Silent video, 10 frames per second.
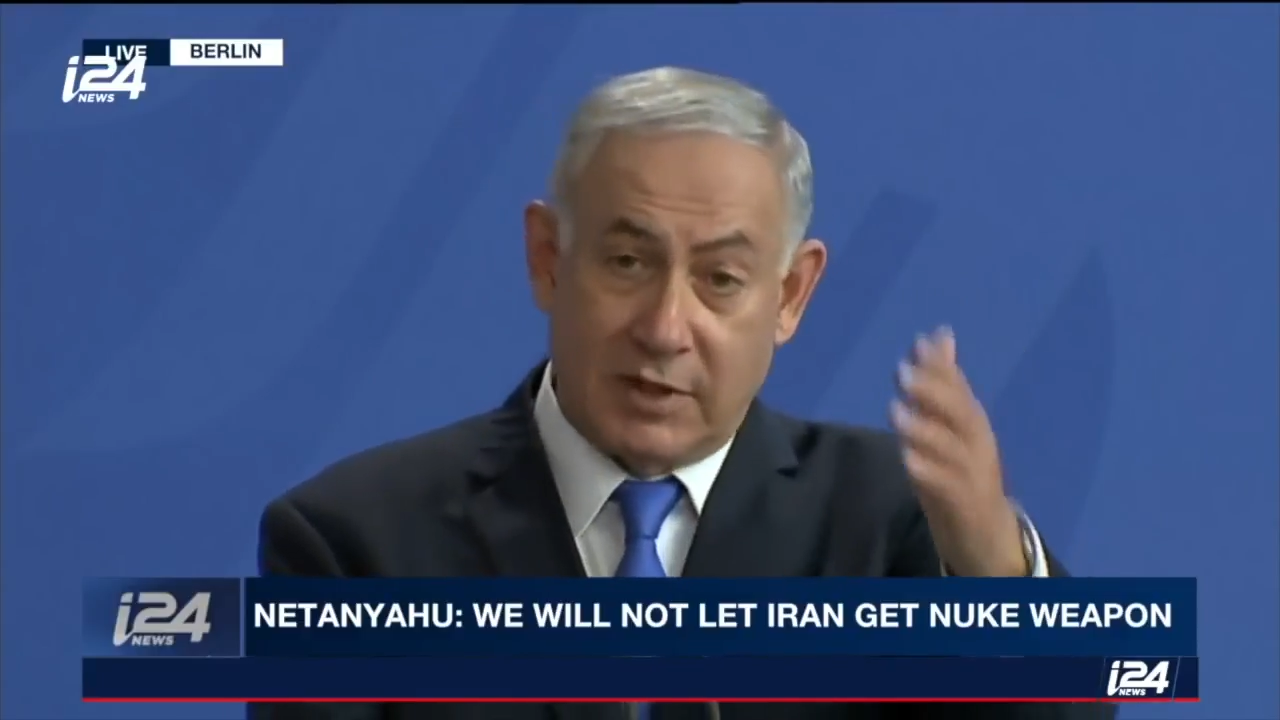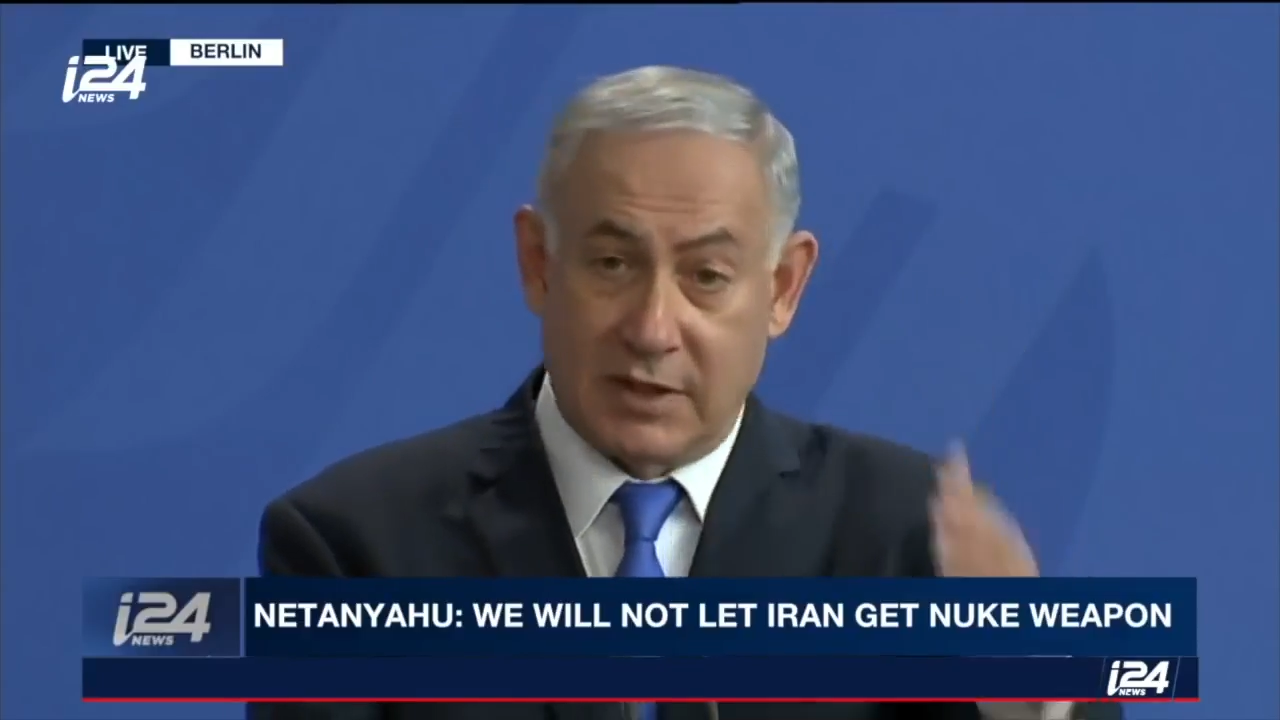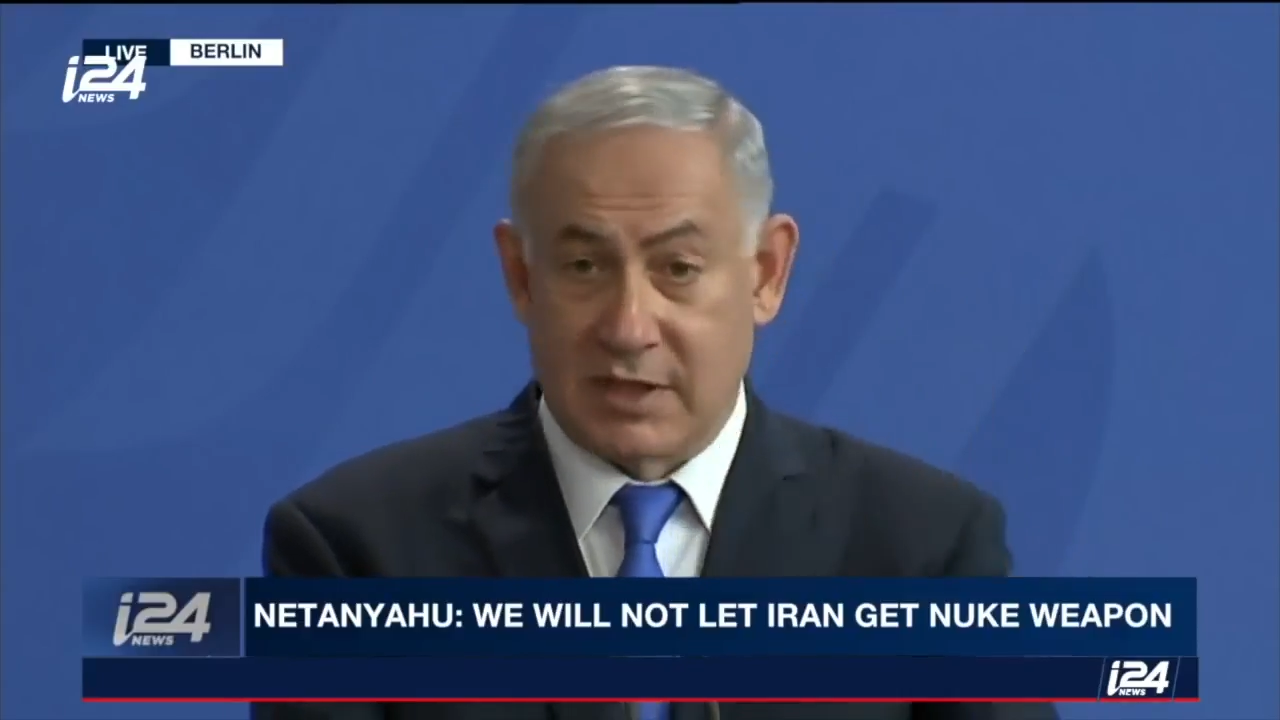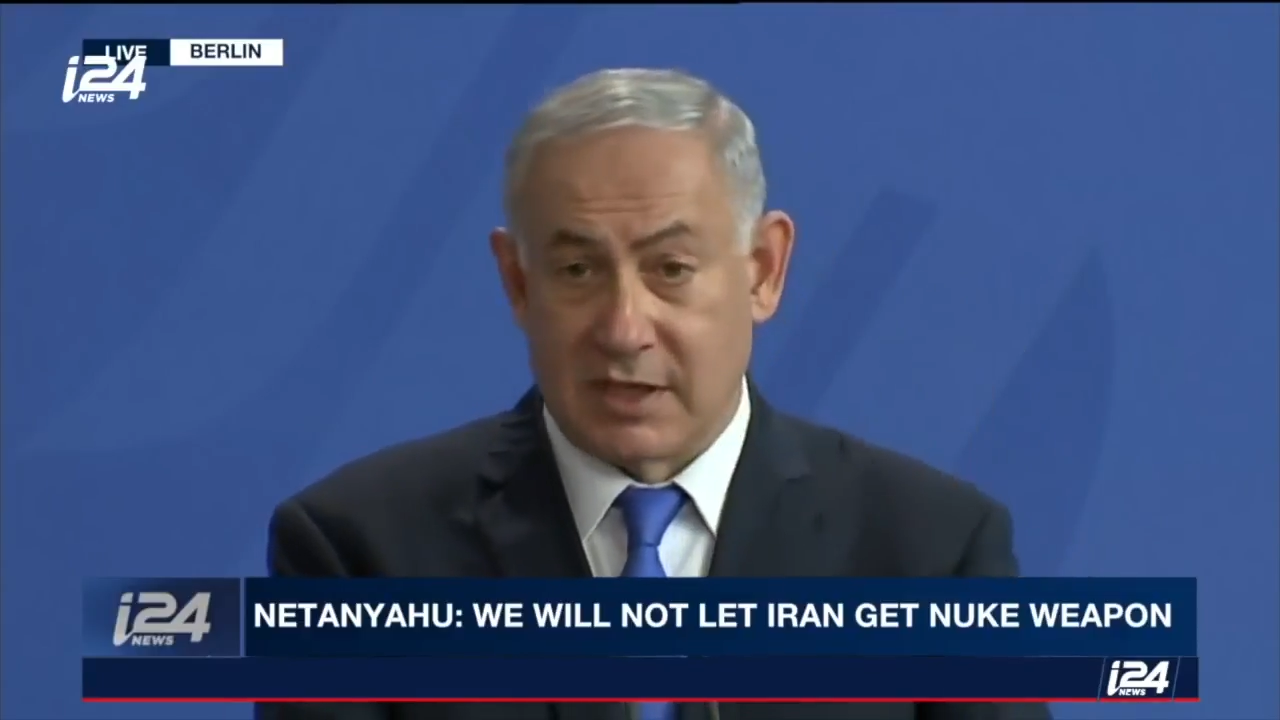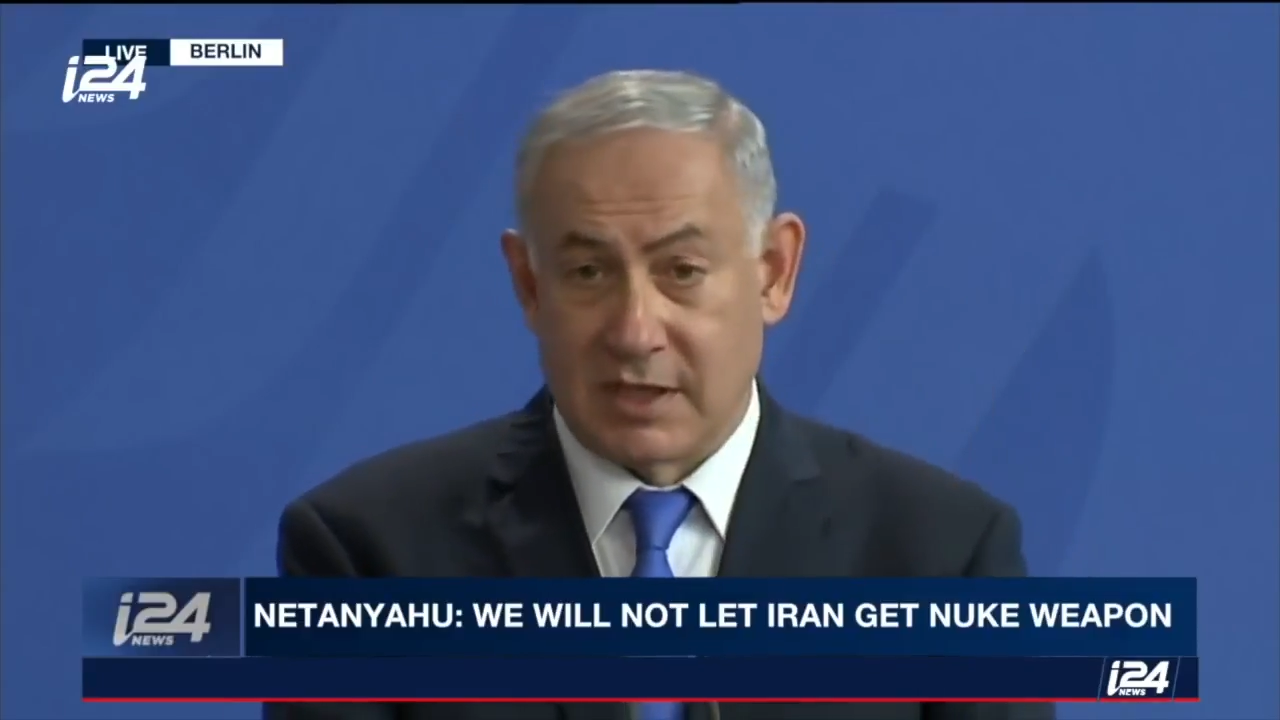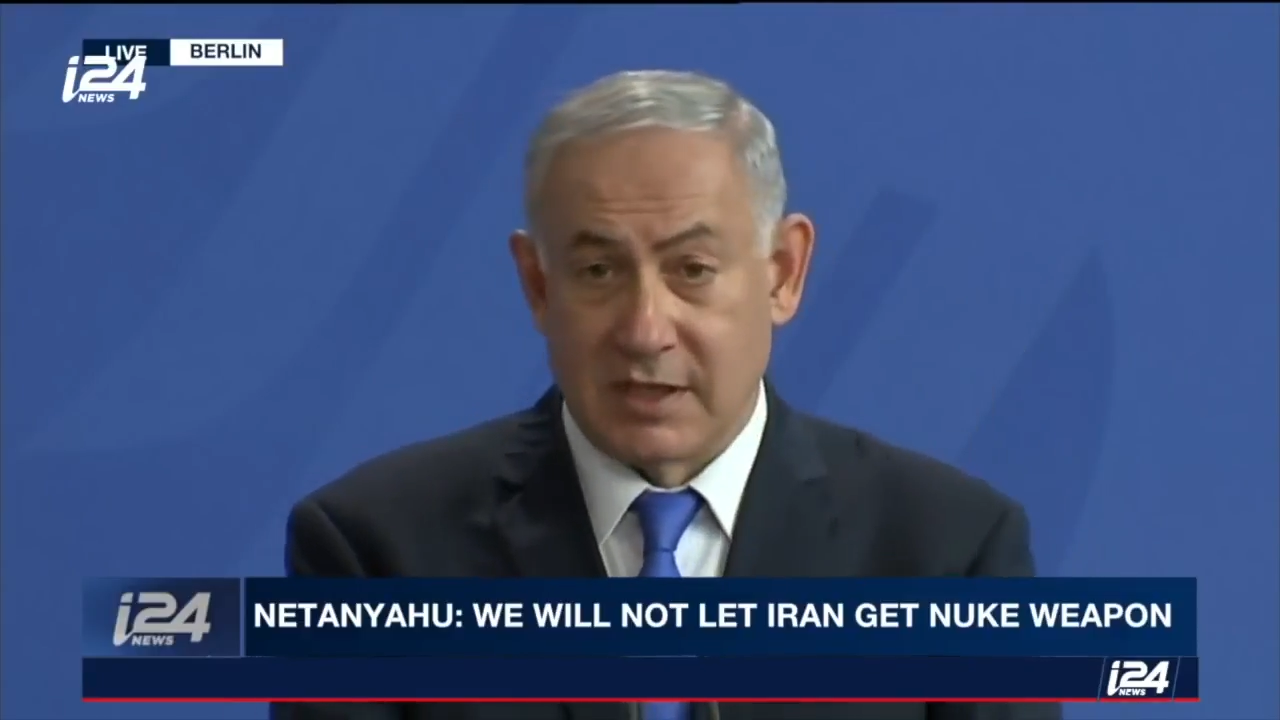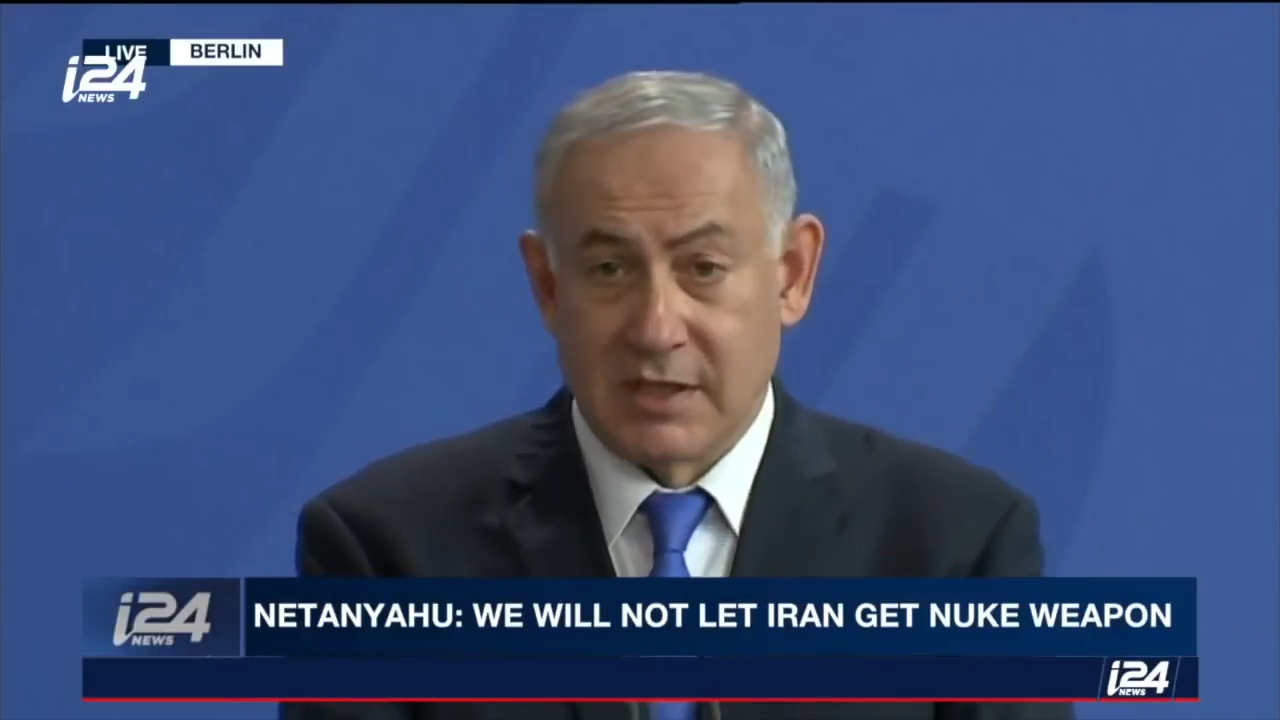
with